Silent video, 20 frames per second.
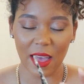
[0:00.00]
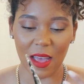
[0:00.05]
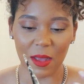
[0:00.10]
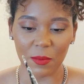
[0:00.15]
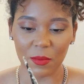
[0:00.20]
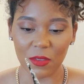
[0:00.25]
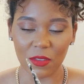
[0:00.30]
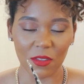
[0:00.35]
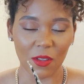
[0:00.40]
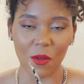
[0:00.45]

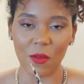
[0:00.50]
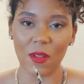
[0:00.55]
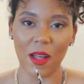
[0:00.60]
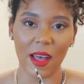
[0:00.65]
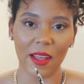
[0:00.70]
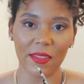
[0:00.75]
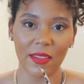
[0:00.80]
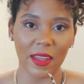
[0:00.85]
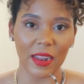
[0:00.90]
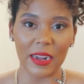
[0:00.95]
I'm so
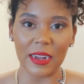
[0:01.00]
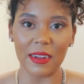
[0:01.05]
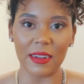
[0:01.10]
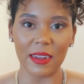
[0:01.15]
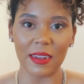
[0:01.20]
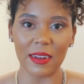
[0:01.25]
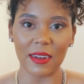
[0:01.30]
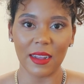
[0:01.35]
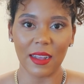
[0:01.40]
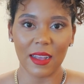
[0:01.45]
glad that I
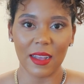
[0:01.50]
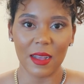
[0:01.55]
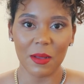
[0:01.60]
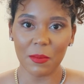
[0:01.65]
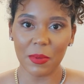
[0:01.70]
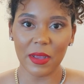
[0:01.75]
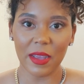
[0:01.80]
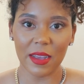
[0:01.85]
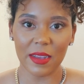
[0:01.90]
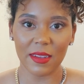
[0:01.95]
did
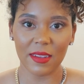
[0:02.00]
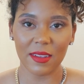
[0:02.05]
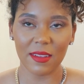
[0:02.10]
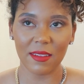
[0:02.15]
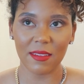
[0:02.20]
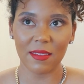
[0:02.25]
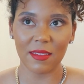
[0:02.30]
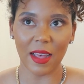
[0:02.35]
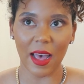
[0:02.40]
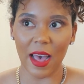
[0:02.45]
because